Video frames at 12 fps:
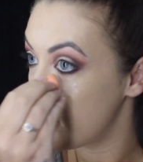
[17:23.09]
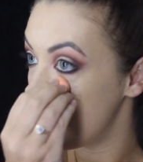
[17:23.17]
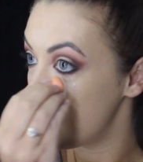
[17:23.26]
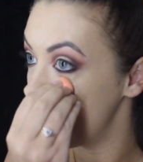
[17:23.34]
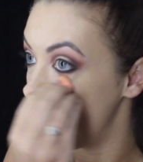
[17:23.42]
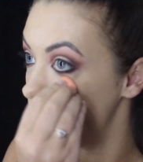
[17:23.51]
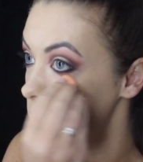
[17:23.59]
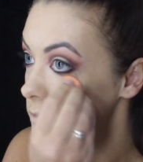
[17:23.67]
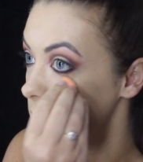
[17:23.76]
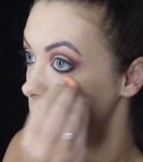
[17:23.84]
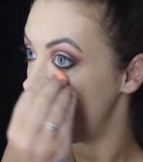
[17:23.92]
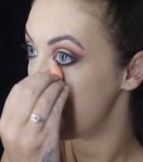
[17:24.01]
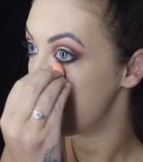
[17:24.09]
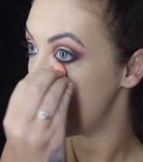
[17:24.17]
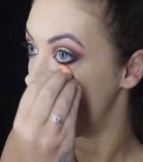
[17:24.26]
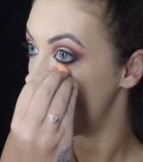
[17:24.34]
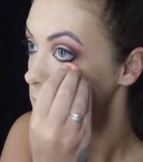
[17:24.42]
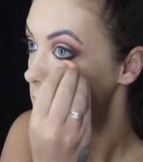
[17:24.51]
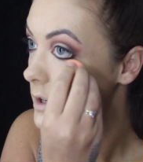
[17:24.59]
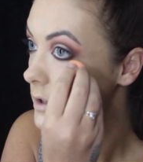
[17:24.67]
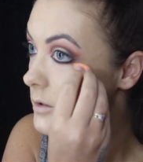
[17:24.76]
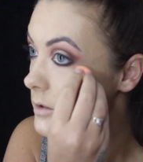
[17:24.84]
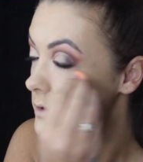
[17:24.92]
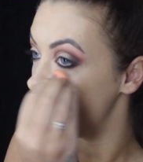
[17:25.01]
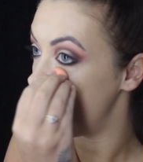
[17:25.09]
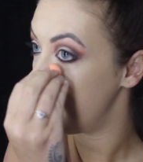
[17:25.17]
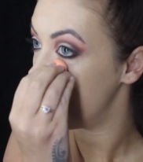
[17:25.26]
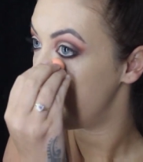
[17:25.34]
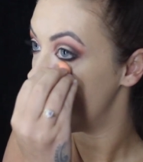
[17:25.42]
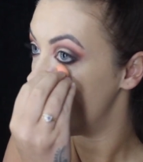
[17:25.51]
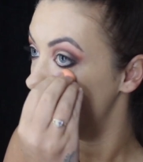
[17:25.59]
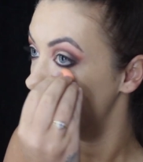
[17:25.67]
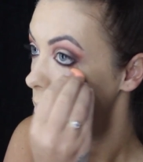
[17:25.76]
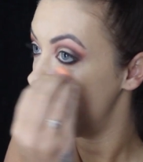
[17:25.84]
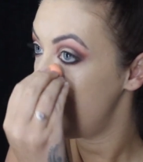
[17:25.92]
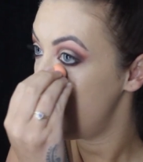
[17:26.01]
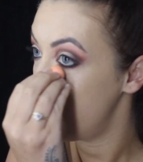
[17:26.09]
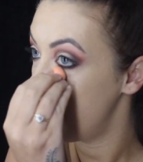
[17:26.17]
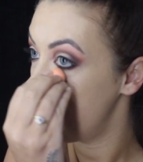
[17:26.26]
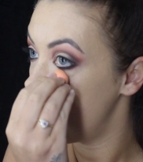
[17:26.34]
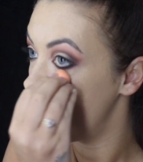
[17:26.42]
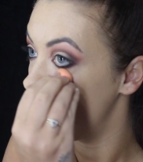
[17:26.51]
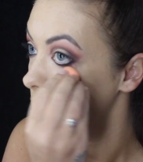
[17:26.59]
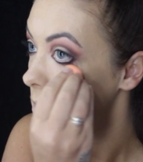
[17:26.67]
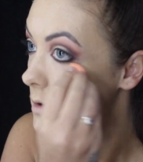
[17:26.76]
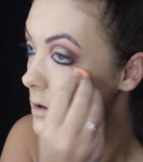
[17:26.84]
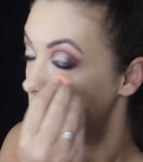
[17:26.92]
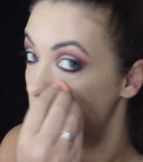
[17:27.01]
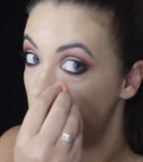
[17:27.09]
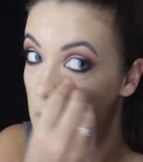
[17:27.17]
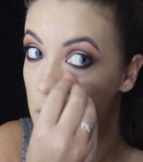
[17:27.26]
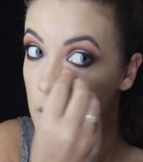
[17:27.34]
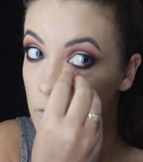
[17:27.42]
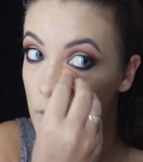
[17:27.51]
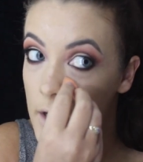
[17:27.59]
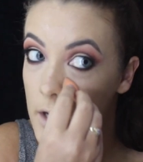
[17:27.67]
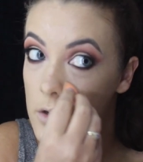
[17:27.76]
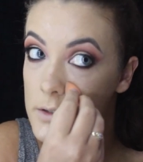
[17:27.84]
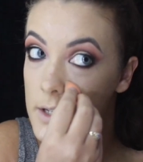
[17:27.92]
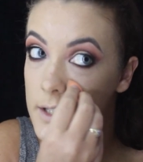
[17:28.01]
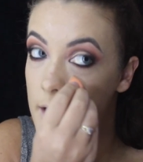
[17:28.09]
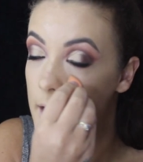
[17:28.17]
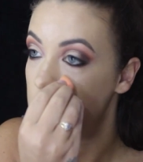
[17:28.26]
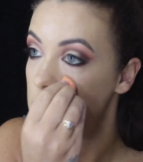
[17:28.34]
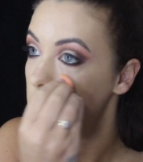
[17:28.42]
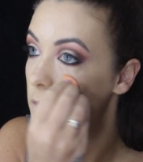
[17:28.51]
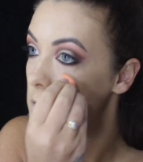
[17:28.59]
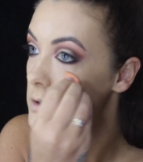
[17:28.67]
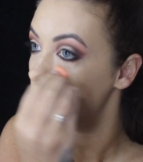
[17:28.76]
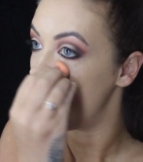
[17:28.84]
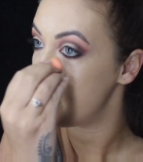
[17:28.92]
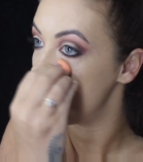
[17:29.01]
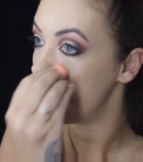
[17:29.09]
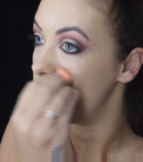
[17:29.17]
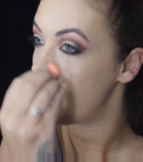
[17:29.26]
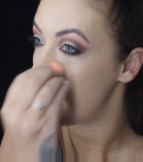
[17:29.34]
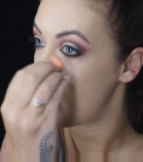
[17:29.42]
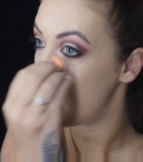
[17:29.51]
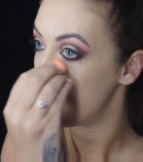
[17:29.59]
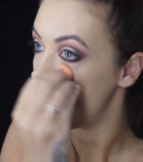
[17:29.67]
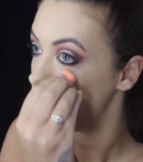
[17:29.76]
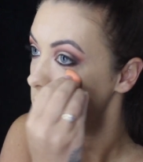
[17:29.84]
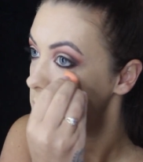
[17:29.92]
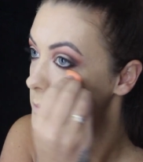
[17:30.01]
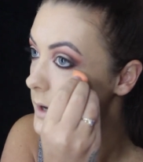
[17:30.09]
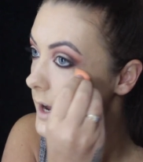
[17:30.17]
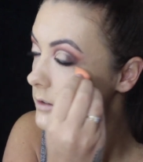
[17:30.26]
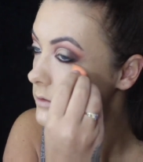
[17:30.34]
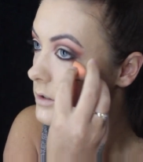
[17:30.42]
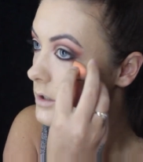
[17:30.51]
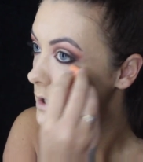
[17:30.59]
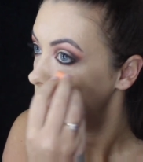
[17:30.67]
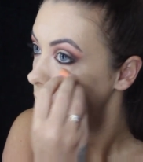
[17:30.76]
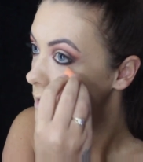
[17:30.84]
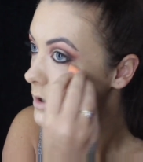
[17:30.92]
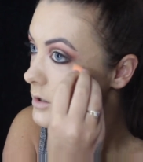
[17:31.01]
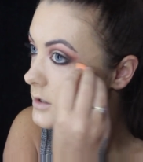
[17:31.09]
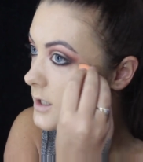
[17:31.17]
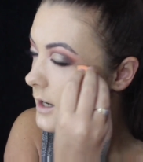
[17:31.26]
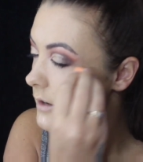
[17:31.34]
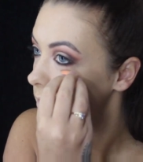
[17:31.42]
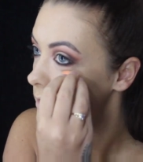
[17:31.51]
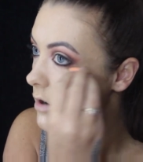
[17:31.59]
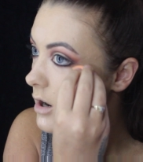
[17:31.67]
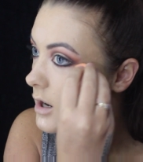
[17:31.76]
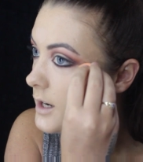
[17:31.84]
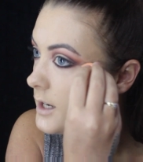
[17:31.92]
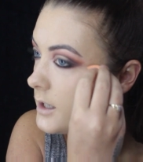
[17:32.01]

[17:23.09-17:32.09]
Just gets rid of those dark circles that little bit more. You can really use it to neaten those lines up of the eyeshadow as well, underneath your eye.